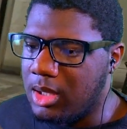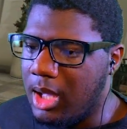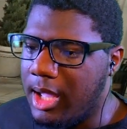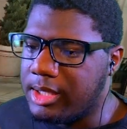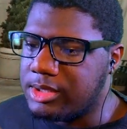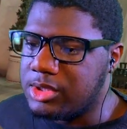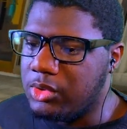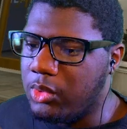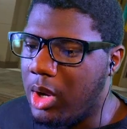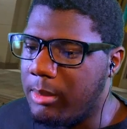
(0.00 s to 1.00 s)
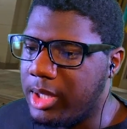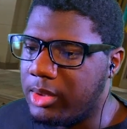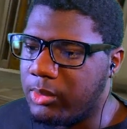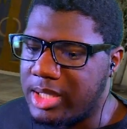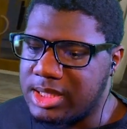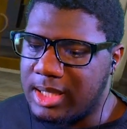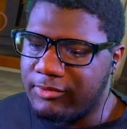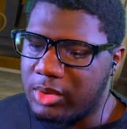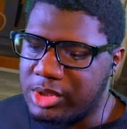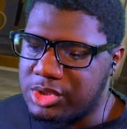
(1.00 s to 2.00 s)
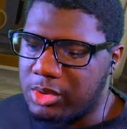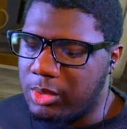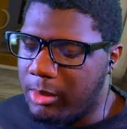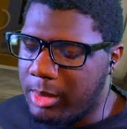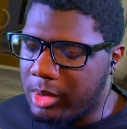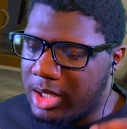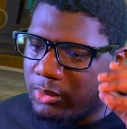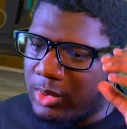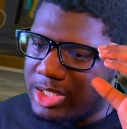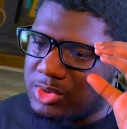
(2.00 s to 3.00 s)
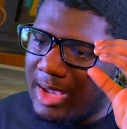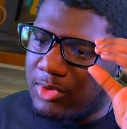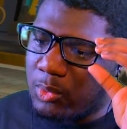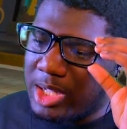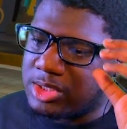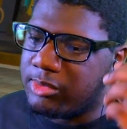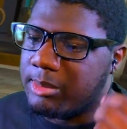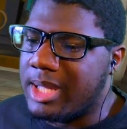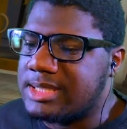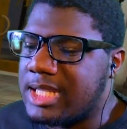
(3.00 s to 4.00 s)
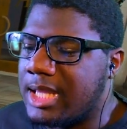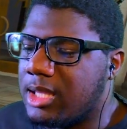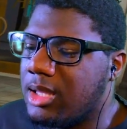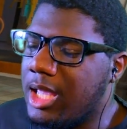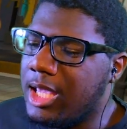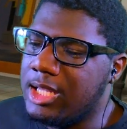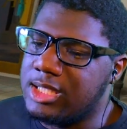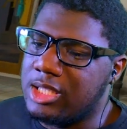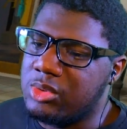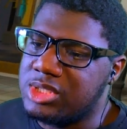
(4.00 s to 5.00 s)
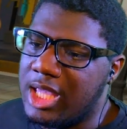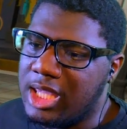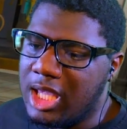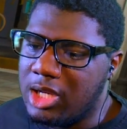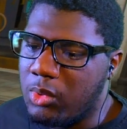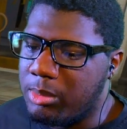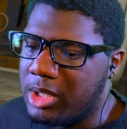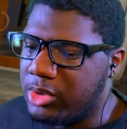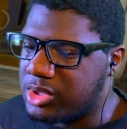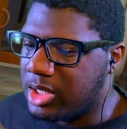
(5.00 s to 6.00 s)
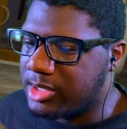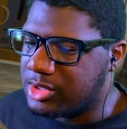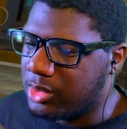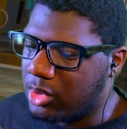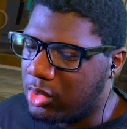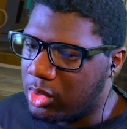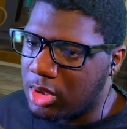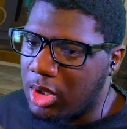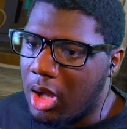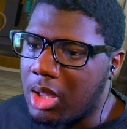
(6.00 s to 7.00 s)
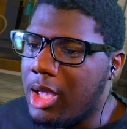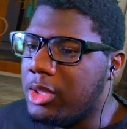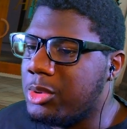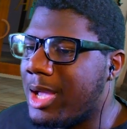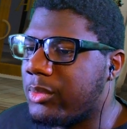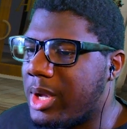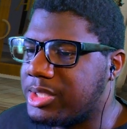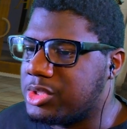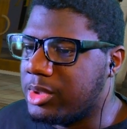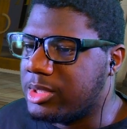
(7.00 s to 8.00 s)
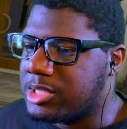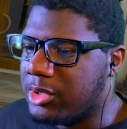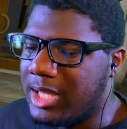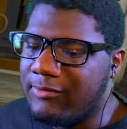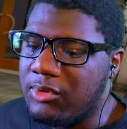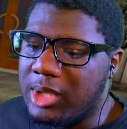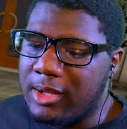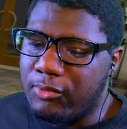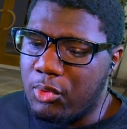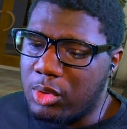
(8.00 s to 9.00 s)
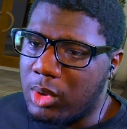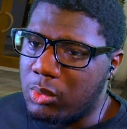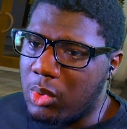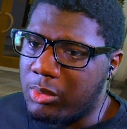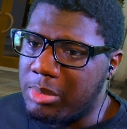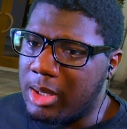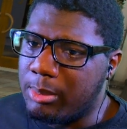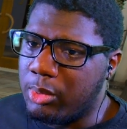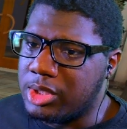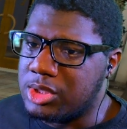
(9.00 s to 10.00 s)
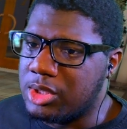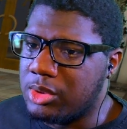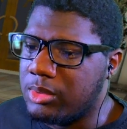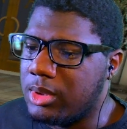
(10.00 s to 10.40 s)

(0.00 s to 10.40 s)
All right, so you are being arrested. I'm going to read you your Miranda rights. You have the rights to remain silent. Anything you say can and will be used against you in the court of law. You have a right to an attorney. If you can afford one, one will be appointed to you.